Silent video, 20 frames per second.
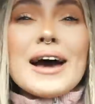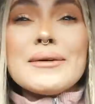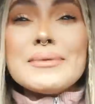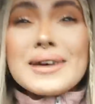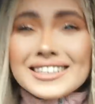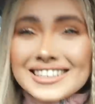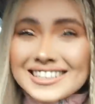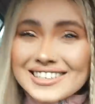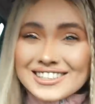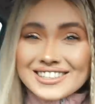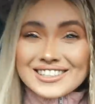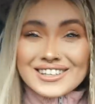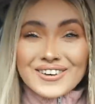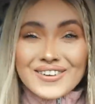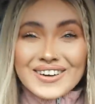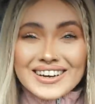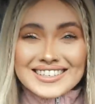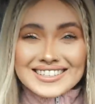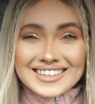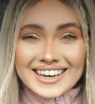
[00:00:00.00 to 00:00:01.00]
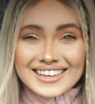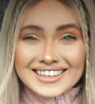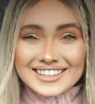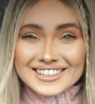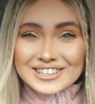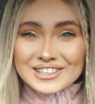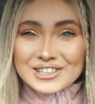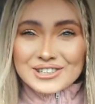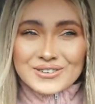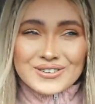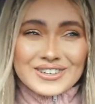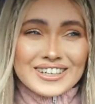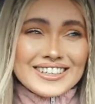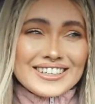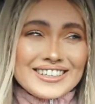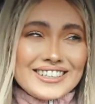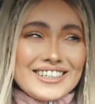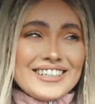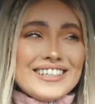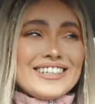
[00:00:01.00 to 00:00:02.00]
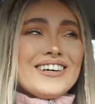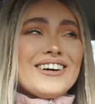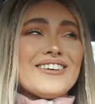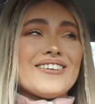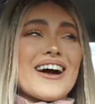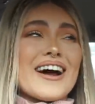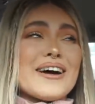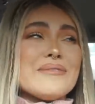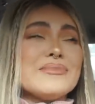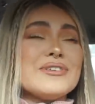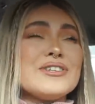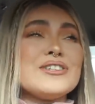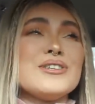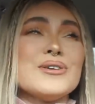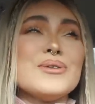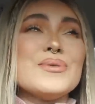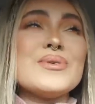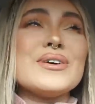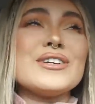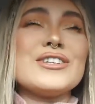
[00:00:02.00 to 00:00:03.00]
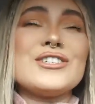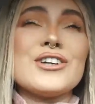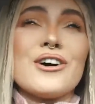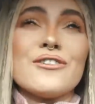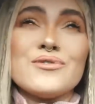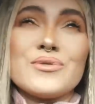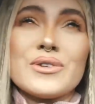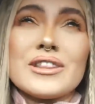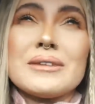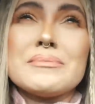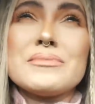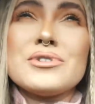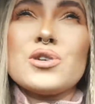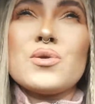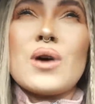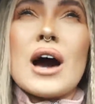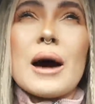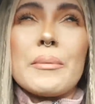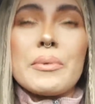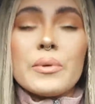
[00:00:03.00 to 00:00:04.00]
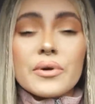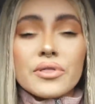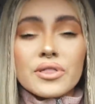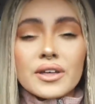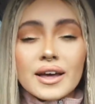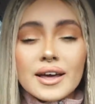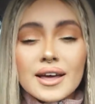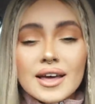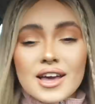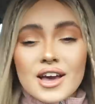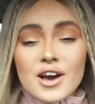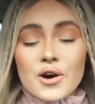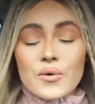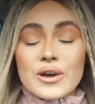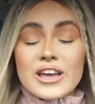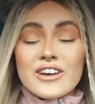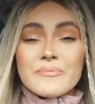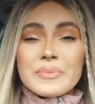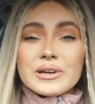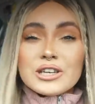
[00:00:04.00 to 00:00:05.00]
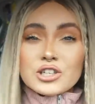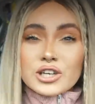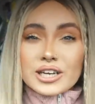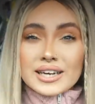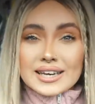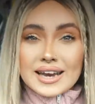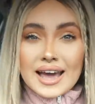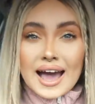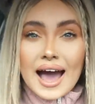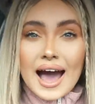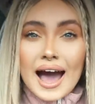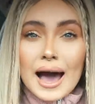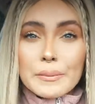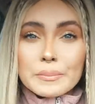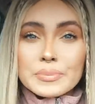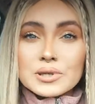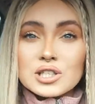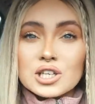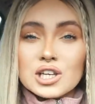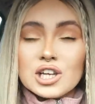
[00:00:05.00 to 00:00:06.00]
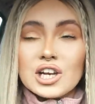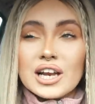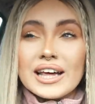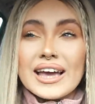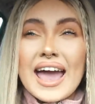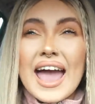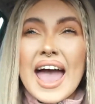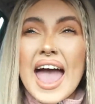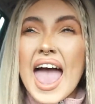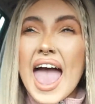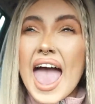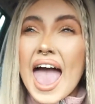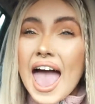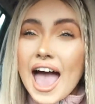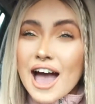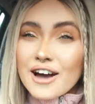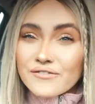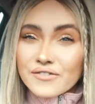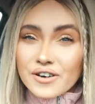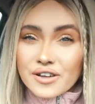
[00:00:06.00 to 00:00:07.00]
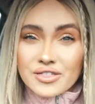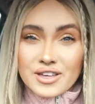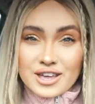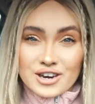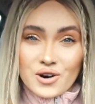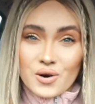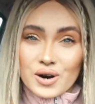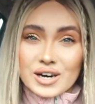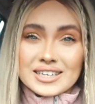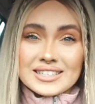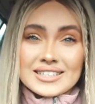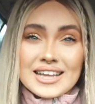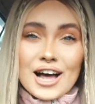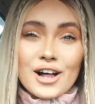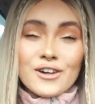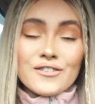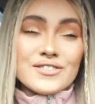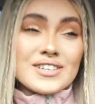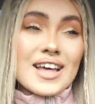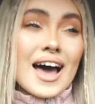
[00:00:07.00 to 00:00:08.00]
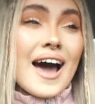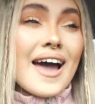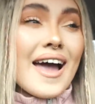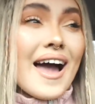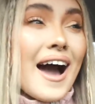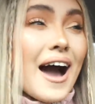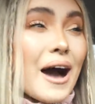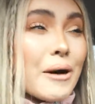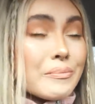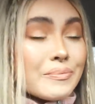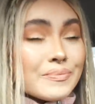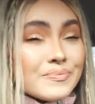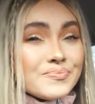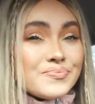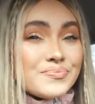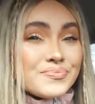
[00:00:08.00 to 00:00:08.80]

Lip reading: actually so excited to show you know. I'm so chuffed with it. I'm so happy with it. We have been doing absolutely everything ourselves. I am